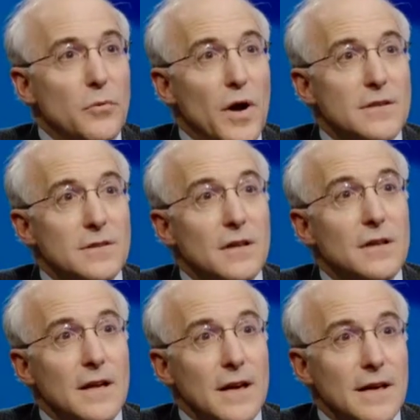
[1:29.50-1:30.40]
the rise and
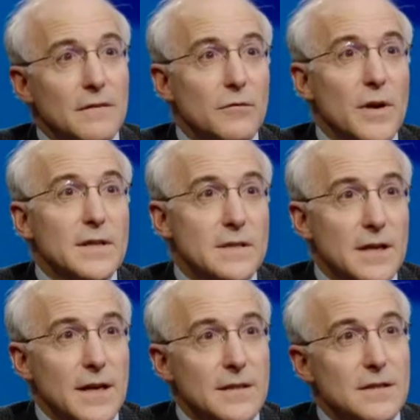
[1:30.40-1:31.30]
decline of great
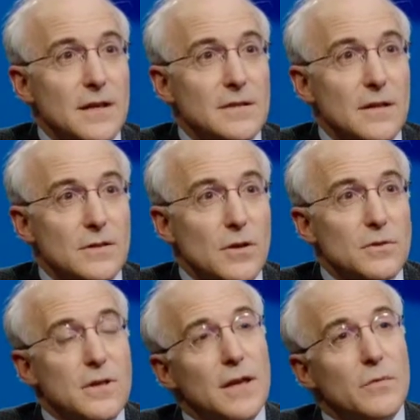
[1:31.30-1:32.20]
states, right. has
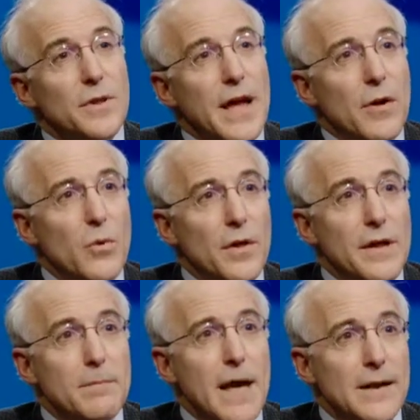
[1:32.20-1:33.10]
associated with how well
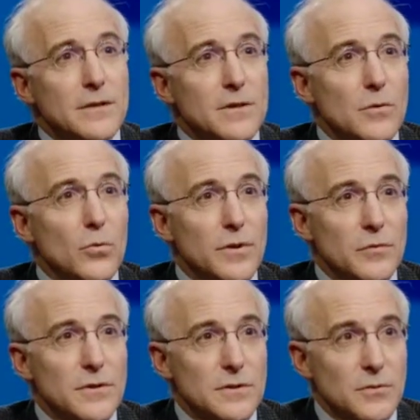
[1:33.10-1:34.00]
they manage their
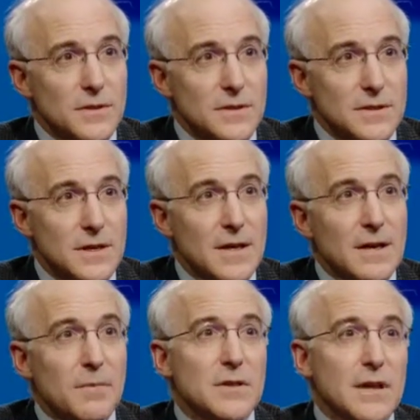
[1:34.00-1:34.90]
water resources.
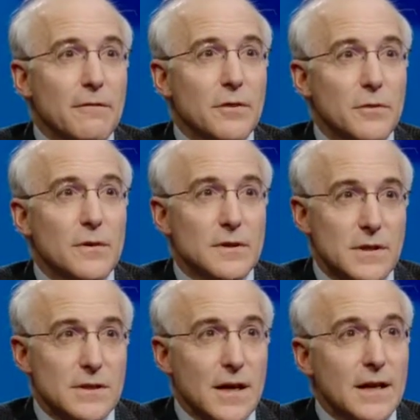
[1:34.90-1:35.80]
Because every
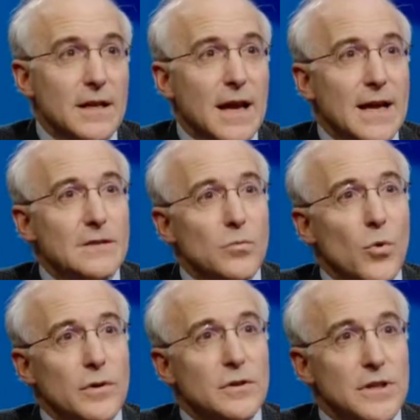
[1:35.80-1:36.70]
society has
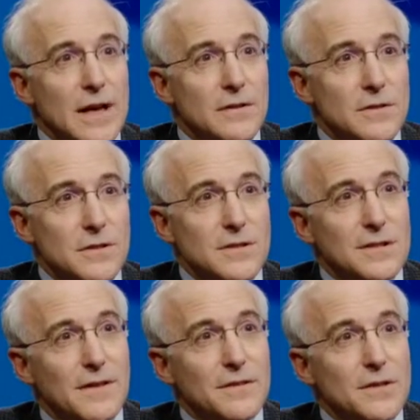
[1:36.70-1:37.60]
water
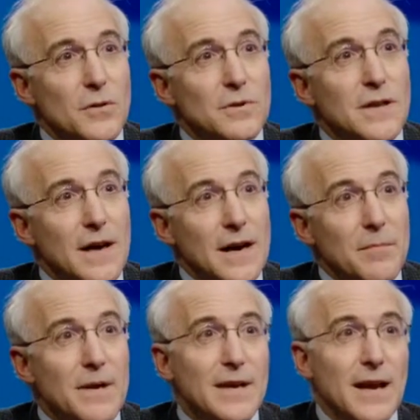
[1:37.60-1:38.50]
challenges of its own
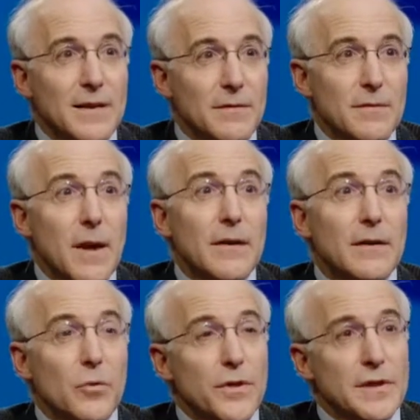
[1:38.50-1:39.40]
time, and,
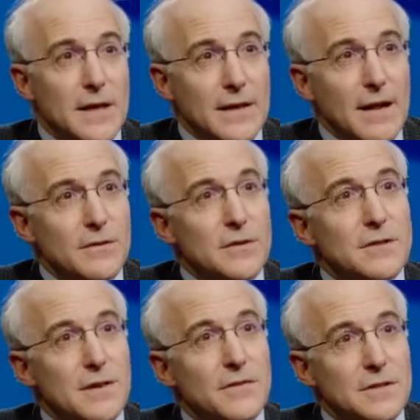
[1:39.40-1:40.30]
and with the
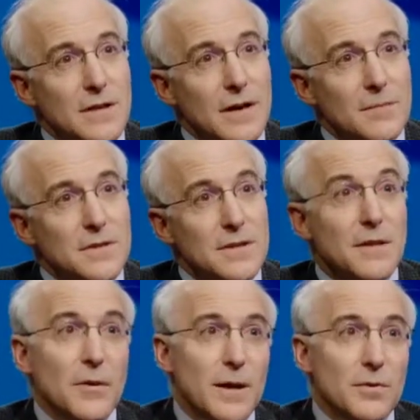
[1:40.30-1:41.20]
technologies of its time, is
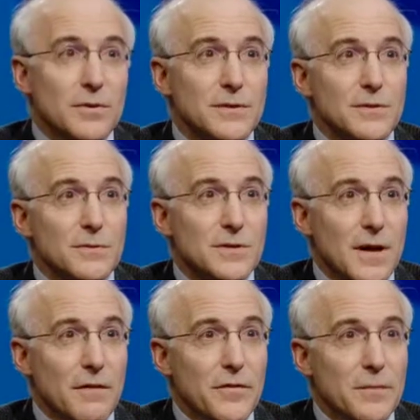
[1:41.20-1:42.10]
either able to
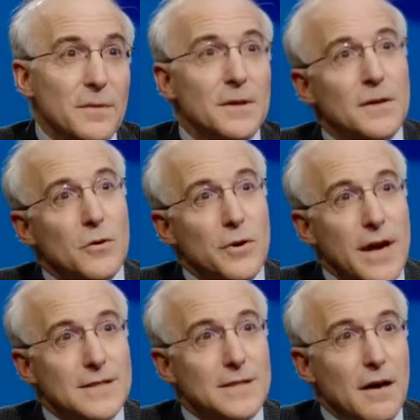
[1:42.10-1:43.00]
solve them or
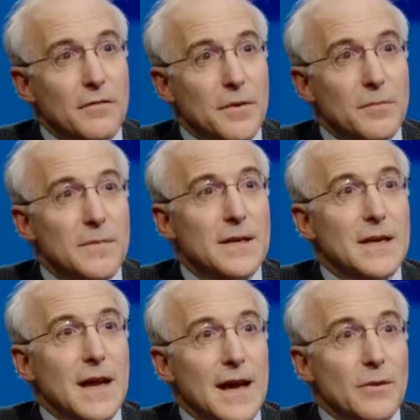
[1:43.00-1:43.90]
not solve them. Mm -hmm.
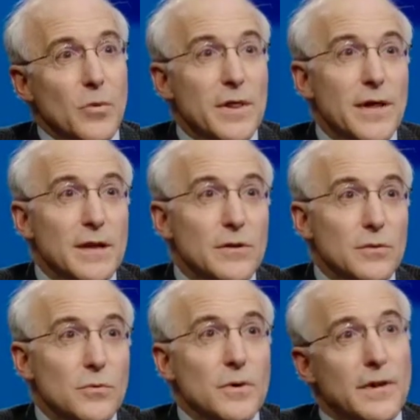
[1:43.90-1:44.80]
And when they
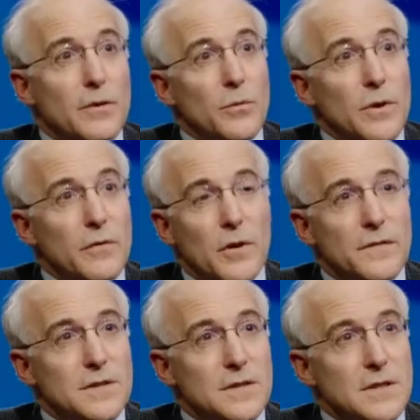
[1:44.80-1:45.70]
do, we've
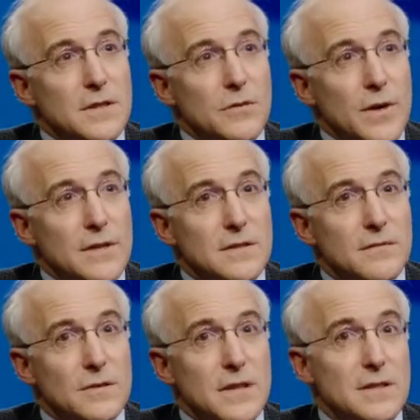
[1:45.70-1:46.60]
often seen great
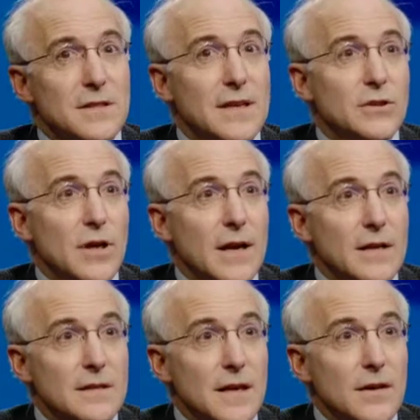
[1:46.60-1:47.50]
civilizations like
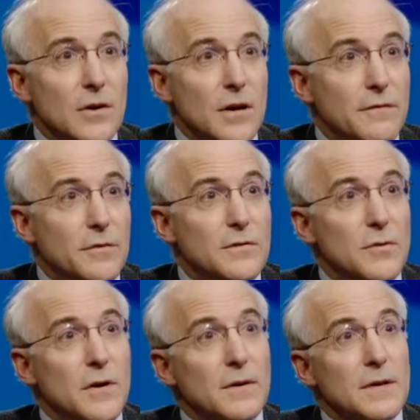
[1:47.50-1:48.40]
China take off. We
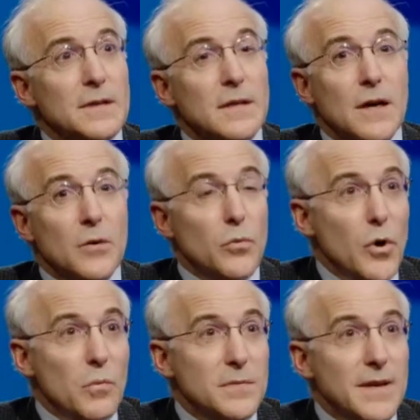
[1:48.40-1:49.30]
saw mm-hmm. uh,
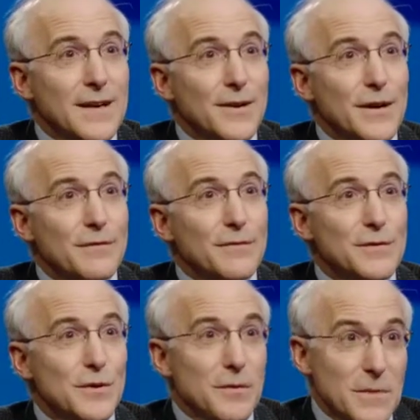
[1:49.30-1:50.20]
Rome take off. We
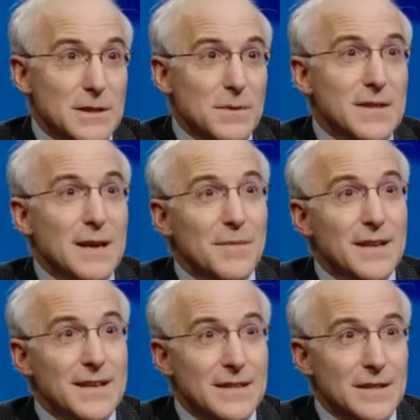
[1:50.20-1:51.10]
saw the
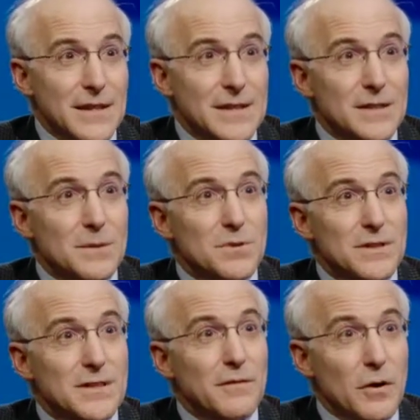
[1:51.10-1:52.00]
Mesopotamian, the, right. the
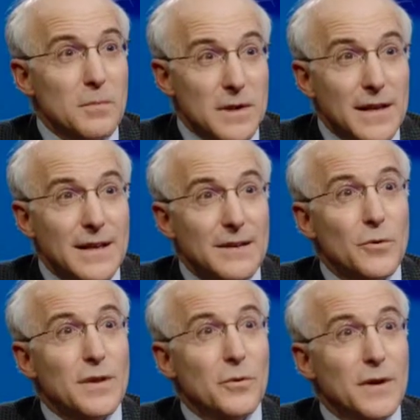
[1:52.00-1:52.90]
Egyptians in the very beginning
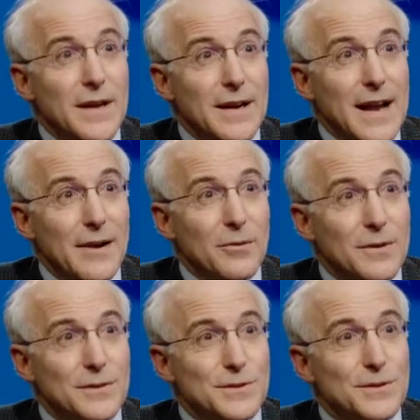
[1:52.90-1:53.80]
with irrigated
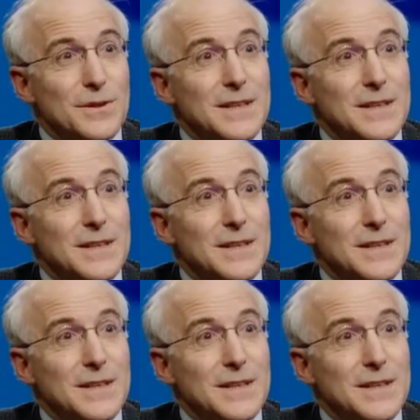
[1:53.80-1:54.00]
agriculture. And